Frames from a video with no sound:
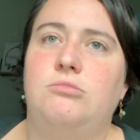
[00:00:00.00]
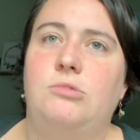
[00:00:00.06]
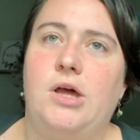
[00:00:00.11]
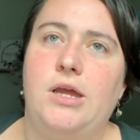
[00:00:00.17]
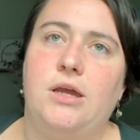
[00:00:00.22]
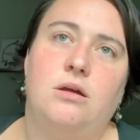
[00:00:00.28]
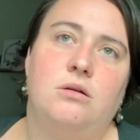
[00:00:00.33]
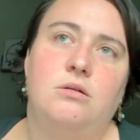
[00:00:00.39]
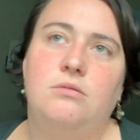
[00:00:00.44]

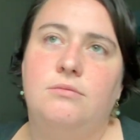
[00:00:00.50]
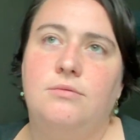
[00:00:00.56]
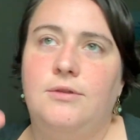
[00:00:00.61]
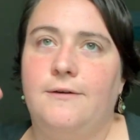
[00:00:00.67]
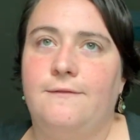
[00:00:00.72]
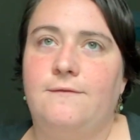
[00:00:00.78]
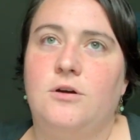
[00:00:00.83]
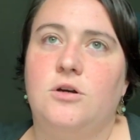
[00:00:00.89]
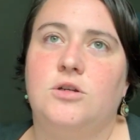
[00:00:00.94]
like
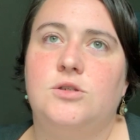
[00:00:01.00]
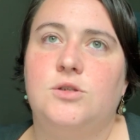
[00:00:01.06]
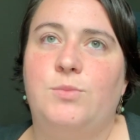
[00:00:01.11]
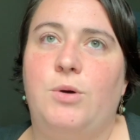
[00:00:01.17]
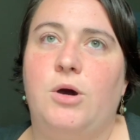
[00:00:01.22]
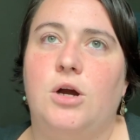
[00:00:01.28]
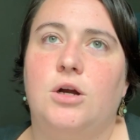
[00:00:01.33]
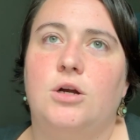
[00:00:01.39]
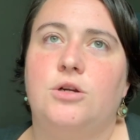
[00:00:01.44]
the first
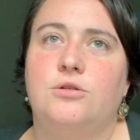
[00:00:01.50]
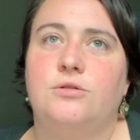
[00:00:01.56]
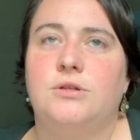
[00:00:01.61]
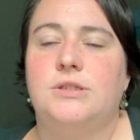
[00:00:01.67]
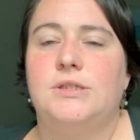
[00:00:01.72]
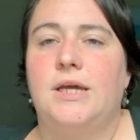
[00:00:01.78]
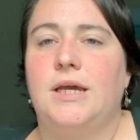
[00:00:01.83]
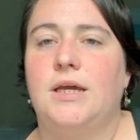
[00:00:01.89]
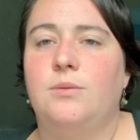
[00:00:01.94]
part or the
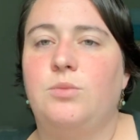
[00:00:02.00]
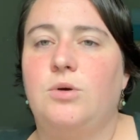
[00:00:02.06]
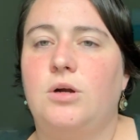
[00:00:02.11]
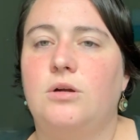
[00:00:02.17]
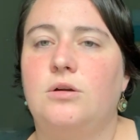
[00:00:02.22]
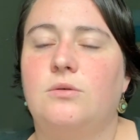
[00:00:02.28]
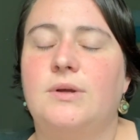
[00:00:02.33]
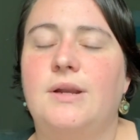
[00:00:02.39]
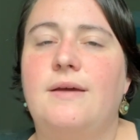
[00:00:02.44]
second
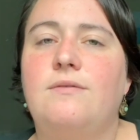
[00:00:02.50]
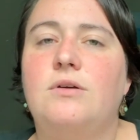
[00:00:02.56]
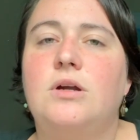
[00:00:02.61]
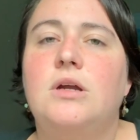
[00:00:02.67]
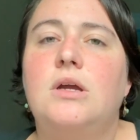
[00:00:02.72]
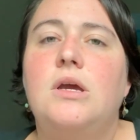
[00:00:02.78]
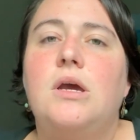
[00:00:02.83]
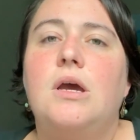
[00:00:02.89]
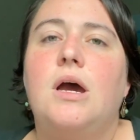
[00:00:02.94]
part or
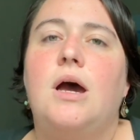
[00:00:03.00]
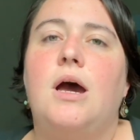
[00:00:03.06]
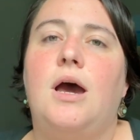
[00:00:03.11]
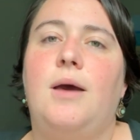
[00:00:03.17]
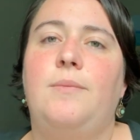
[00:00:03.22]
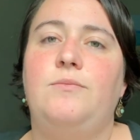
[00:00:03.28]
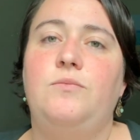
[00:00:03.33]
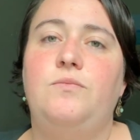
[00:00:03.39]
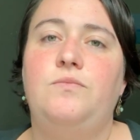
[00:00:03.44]
whatever,
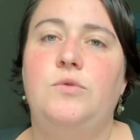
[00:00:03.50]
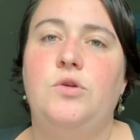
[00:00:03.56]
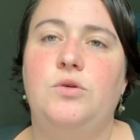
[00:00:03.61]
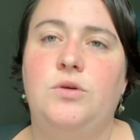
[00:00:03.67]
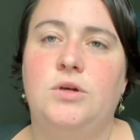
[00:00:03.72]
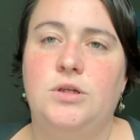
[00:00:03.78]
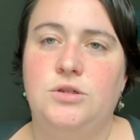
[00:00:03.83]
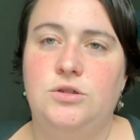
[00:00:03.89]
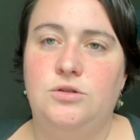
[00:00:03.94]
you
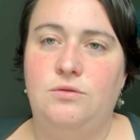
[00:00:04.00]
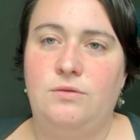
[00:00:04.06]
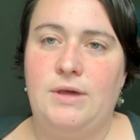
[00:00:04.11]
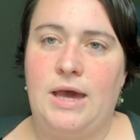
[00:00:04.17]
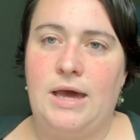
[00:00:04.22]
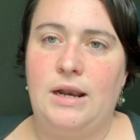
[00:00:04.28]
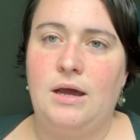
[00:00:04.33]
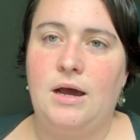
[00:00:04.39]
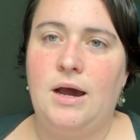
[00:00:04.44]
can do
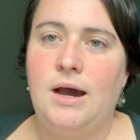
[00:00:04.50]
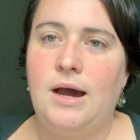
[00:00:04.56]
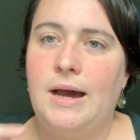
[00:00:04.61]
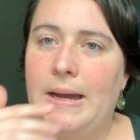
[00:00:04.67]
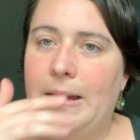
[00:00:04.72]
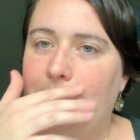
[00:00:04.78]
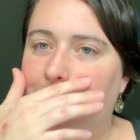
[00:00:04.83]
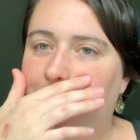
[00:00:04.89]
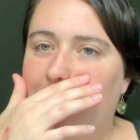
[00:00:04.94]
that.
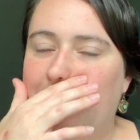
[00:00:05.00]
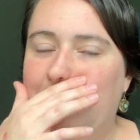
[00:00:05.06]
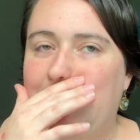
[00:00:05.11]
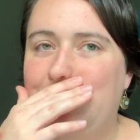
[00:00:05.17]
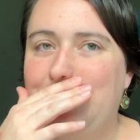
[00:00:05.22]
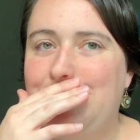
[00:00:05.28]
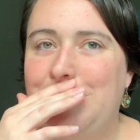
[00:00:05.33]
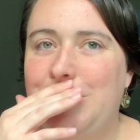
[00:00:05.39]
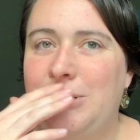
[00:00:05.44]
I
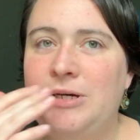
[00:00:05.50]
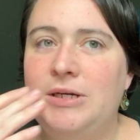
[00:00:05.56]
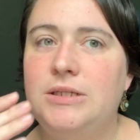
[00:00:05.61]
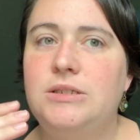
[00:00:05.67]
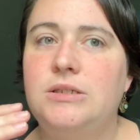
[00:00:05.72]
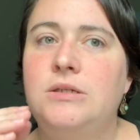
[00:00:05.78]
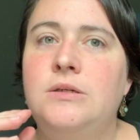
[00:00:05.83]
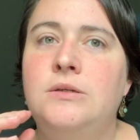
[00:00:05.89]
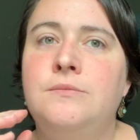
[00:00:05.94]
will
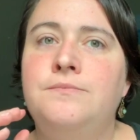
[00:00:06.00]
put,